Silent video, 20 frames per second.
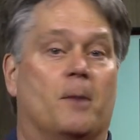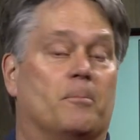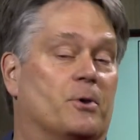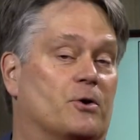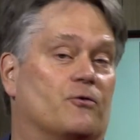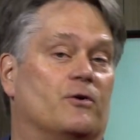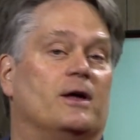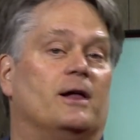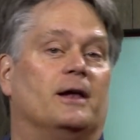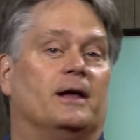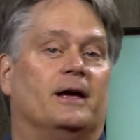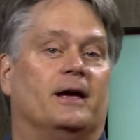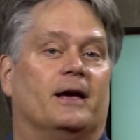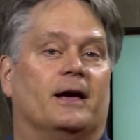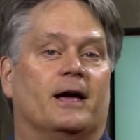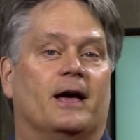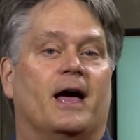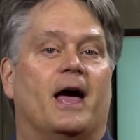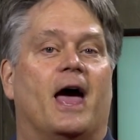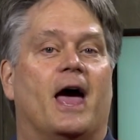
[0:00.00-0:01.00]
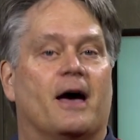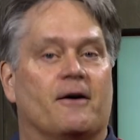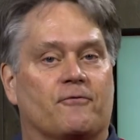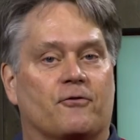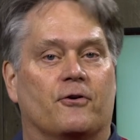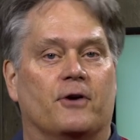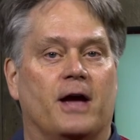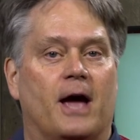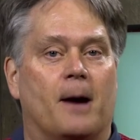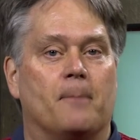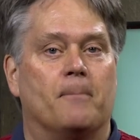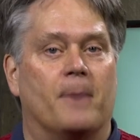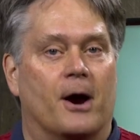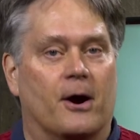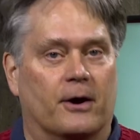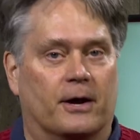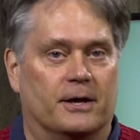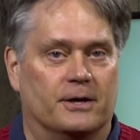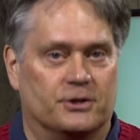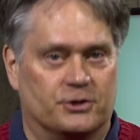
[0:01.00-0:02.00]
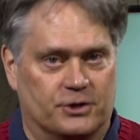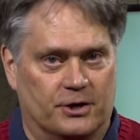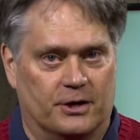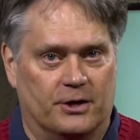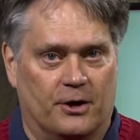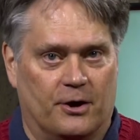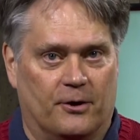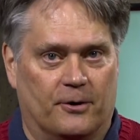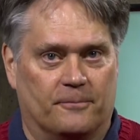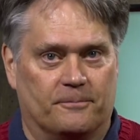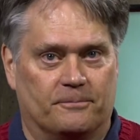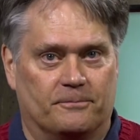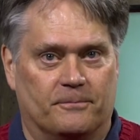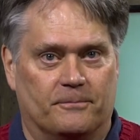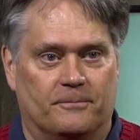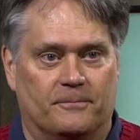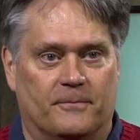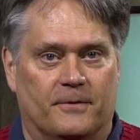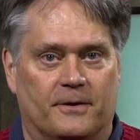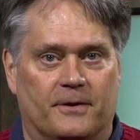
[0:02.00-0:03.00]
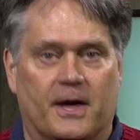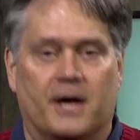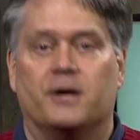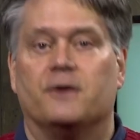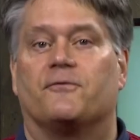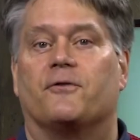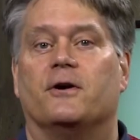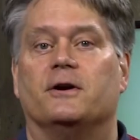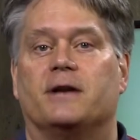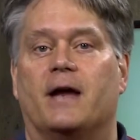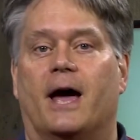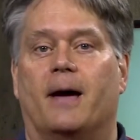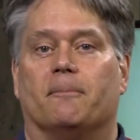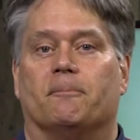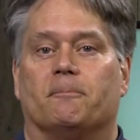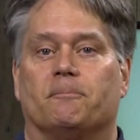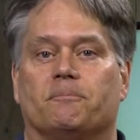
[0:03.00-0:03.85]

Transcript: but really every American should know. Thank you for your time.